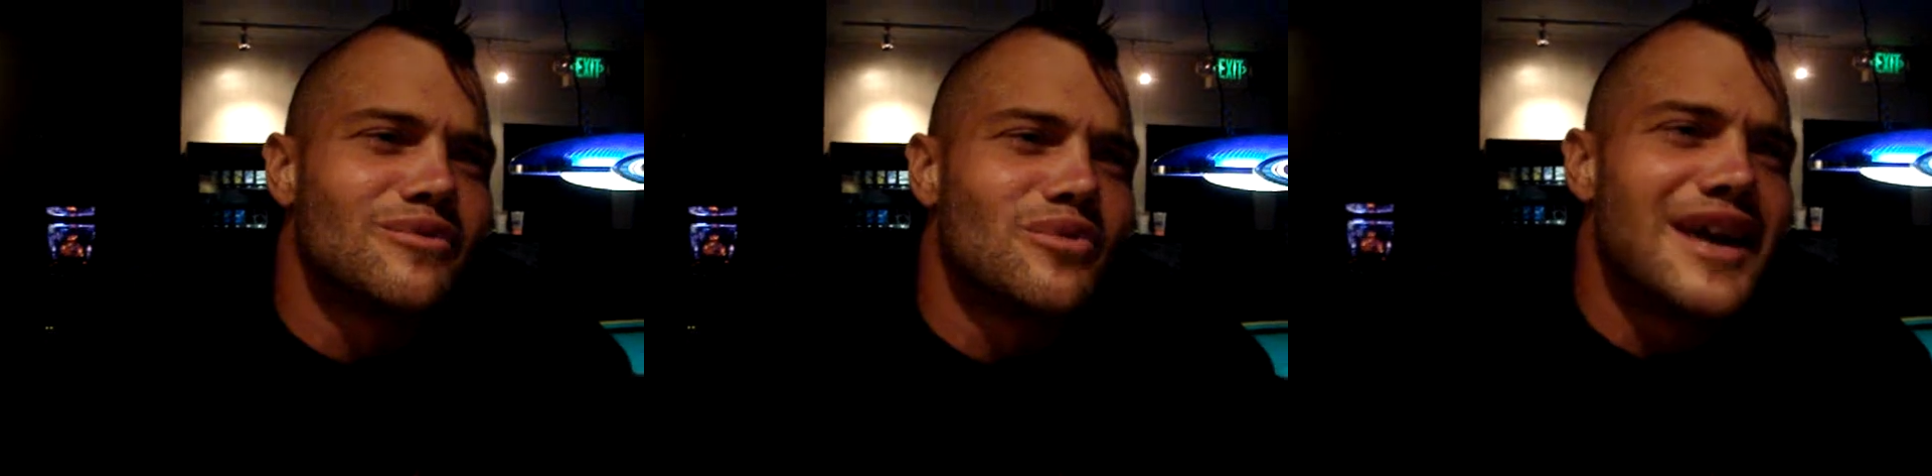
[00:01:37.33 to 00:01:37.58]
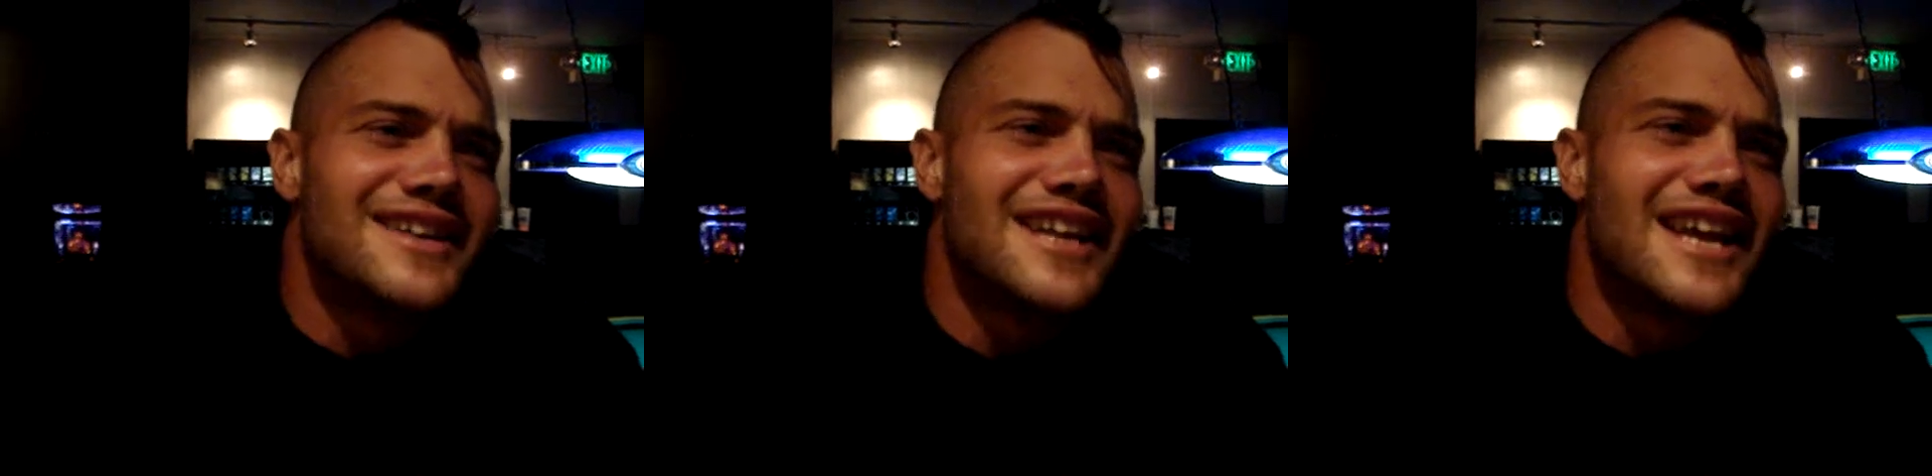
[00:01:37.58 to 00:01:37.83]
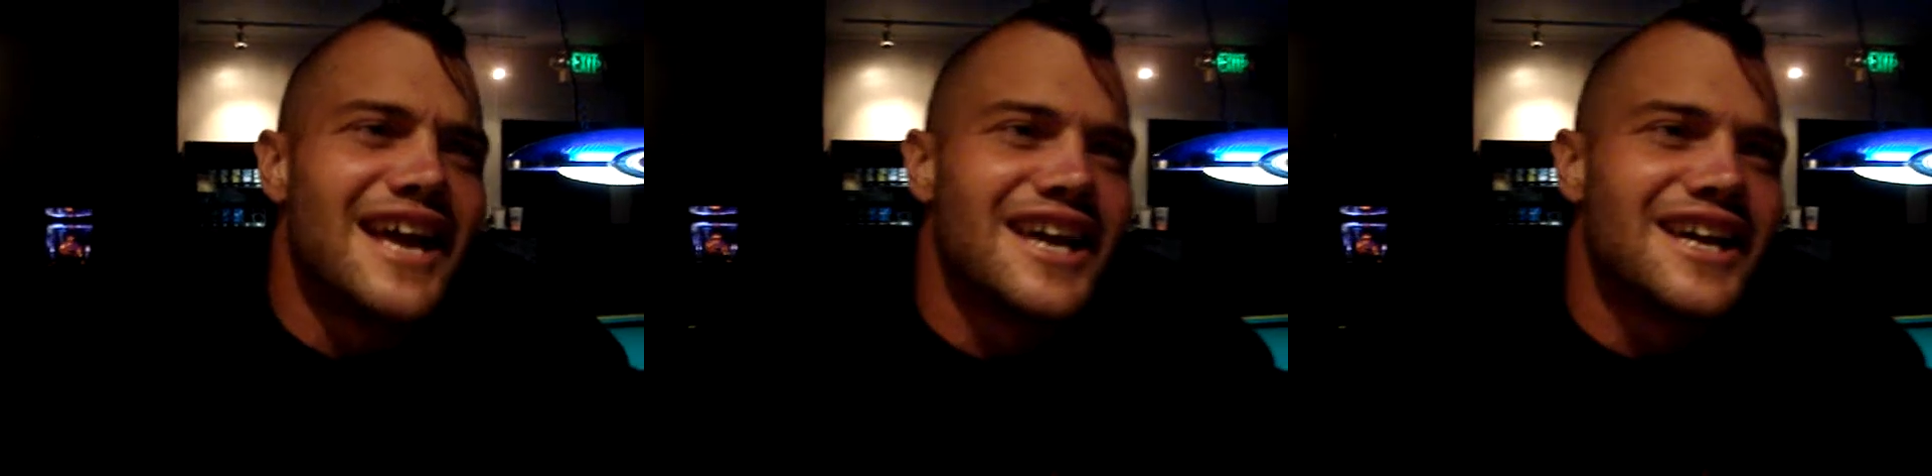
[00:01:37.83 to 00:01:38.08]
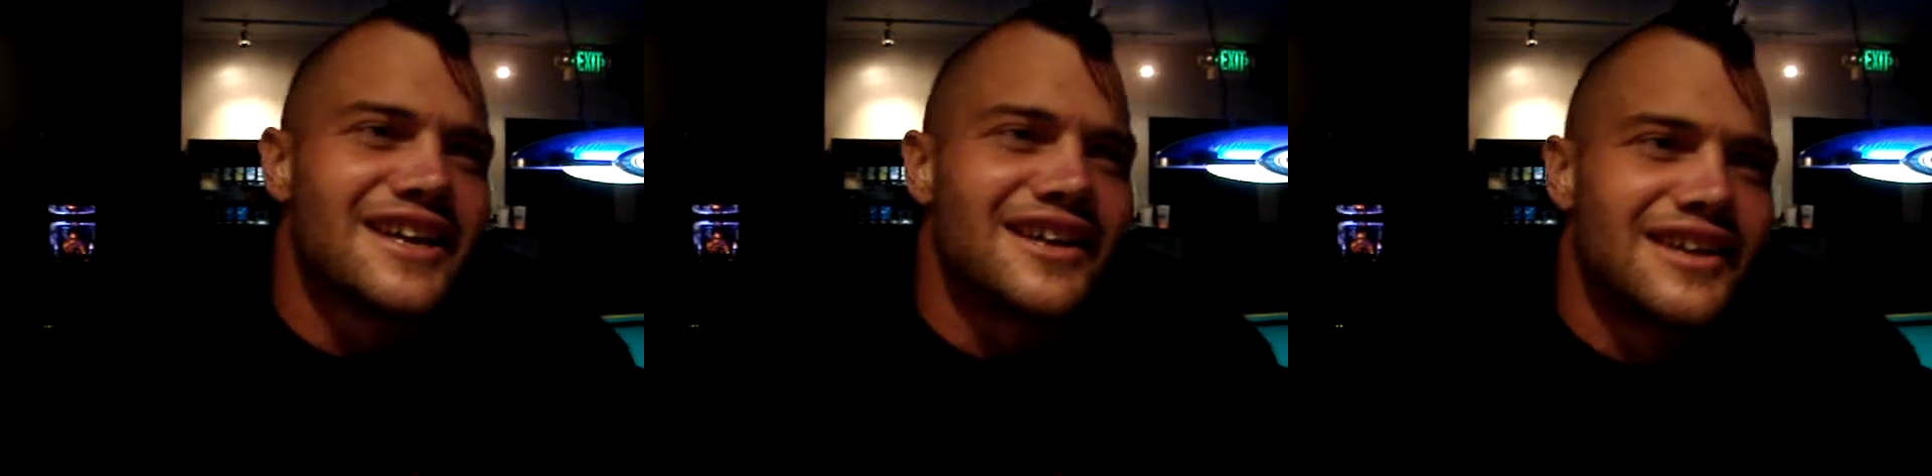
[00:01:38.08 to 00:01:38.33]

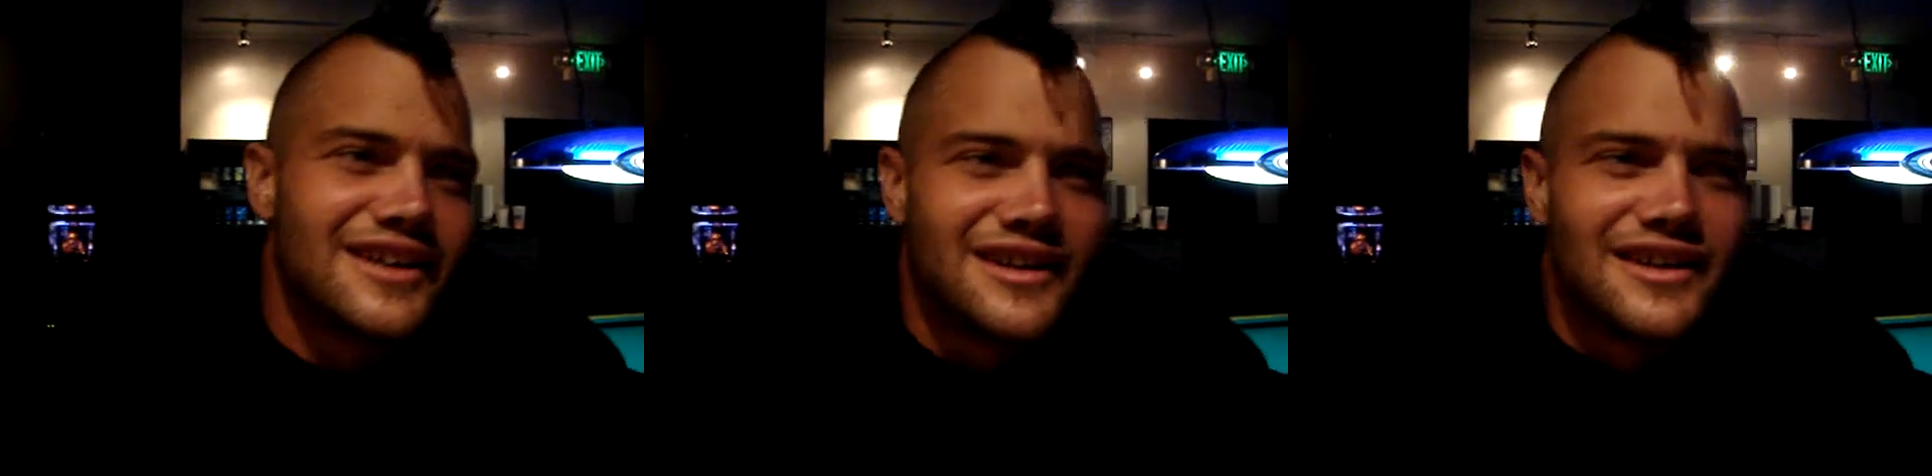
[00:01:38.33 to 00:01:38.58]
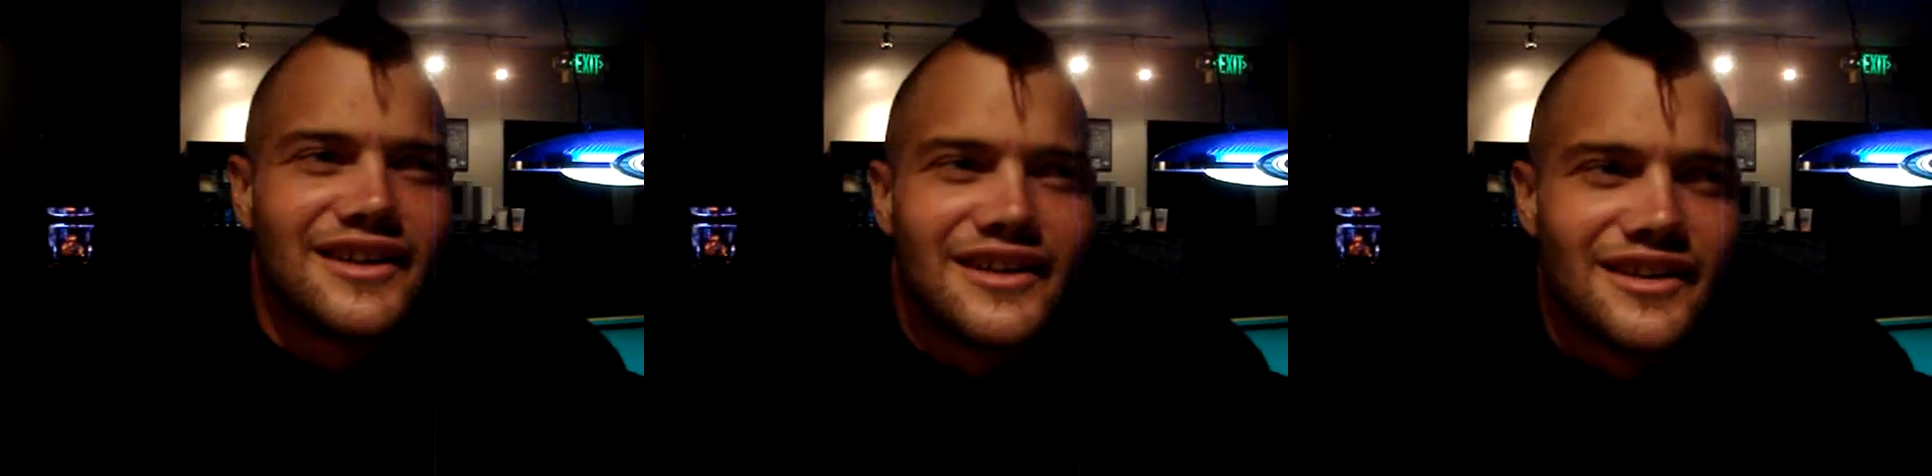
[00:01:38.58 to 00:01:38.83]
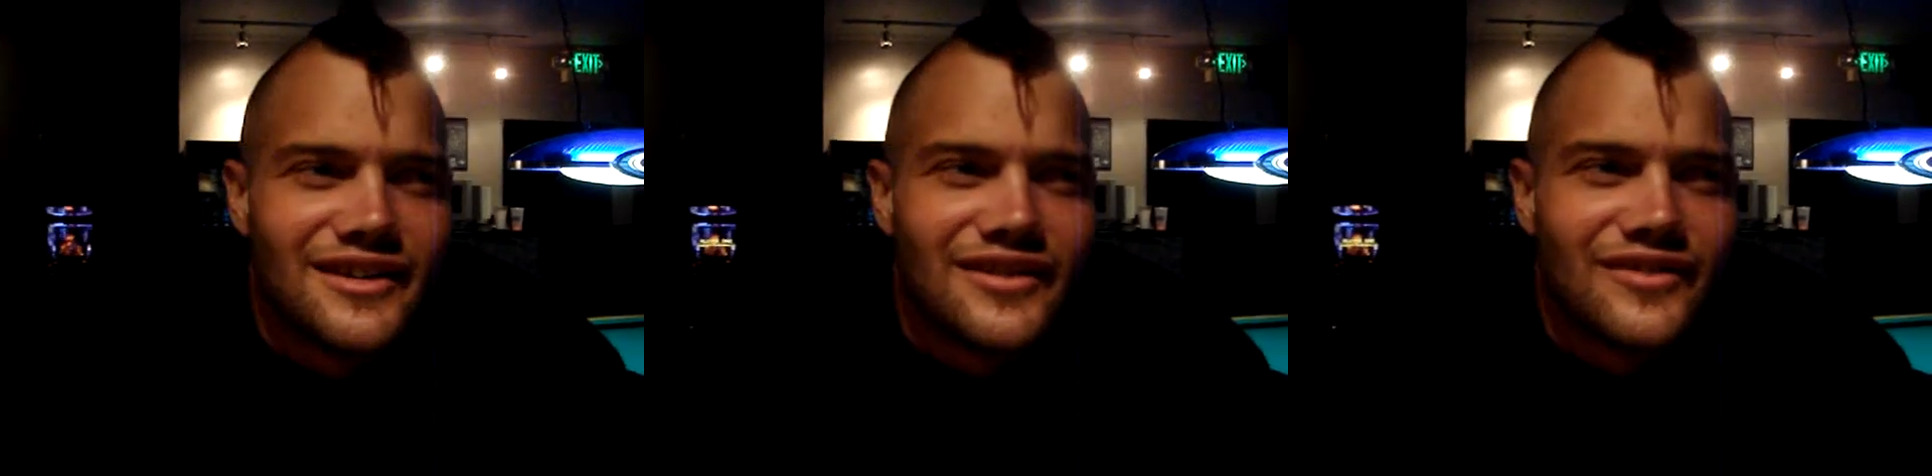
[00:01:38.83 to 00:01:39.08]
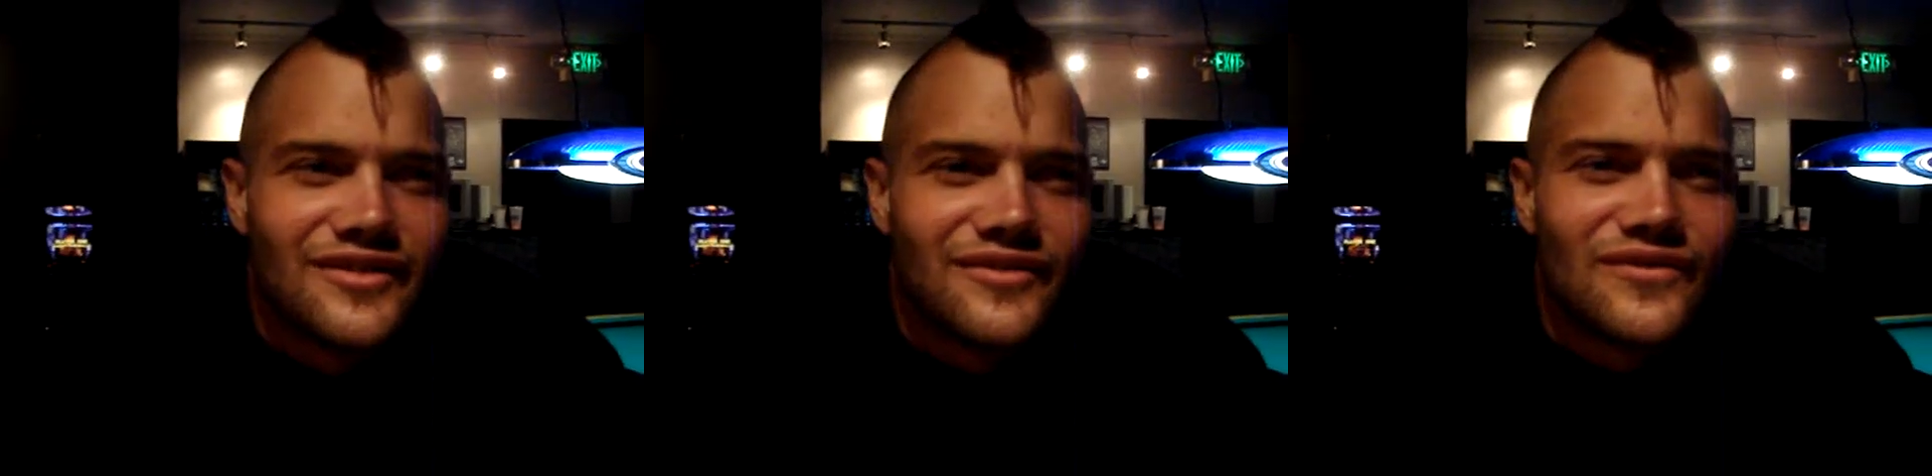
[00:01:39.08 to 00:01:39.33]
redneck
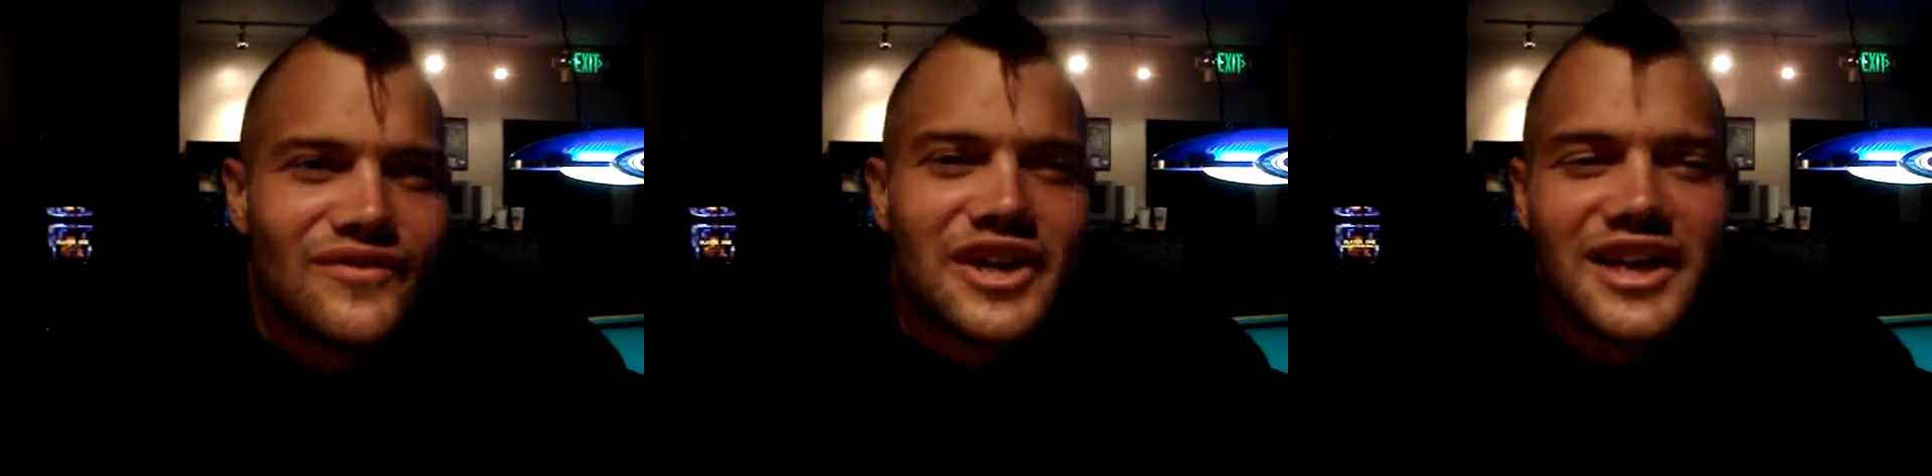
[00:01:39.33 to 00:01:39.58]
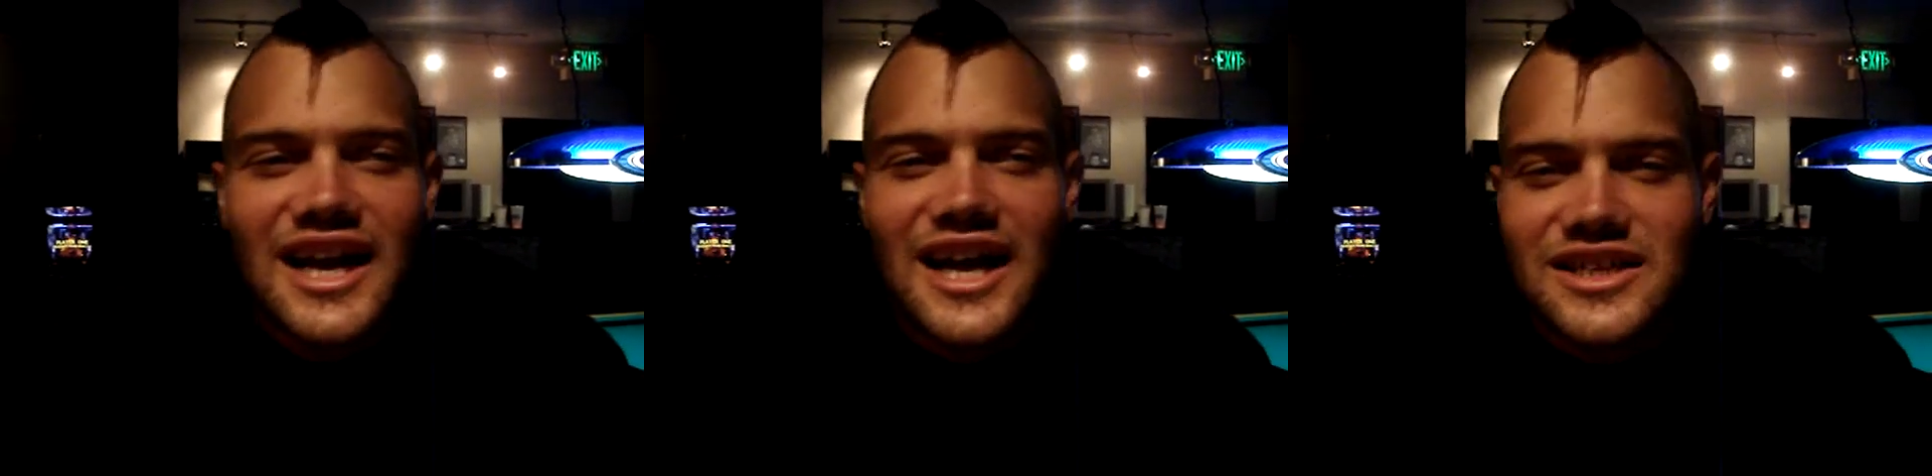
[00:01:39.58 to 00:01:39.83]
fucking